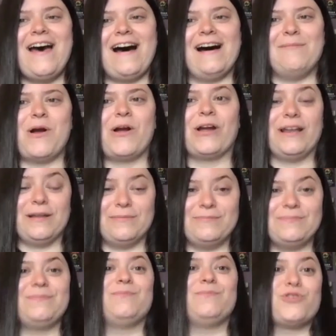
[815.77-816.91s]
are going to
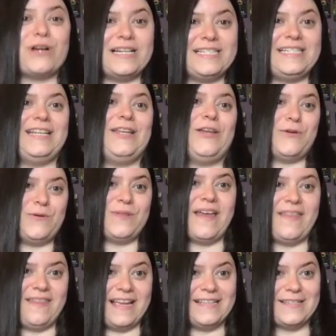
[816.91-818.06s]
trust in you
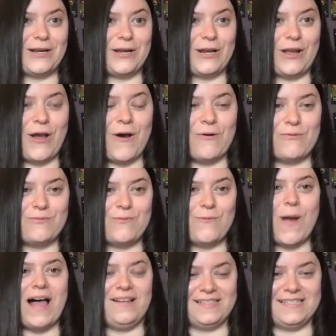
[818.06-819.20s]
that things are going to go
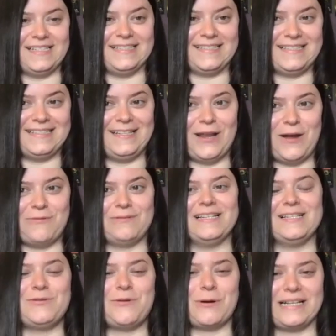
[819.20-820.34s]
well, since, you know,
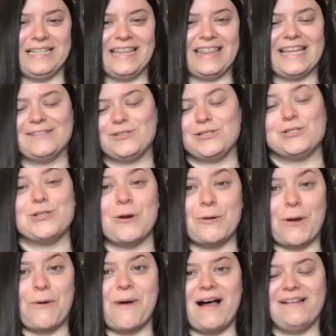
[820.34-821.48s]
historically things just don't
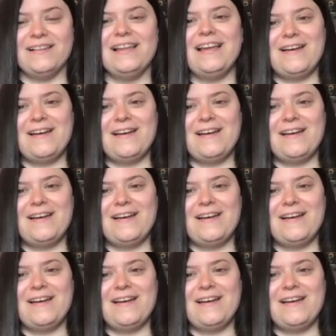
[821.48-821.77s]
go well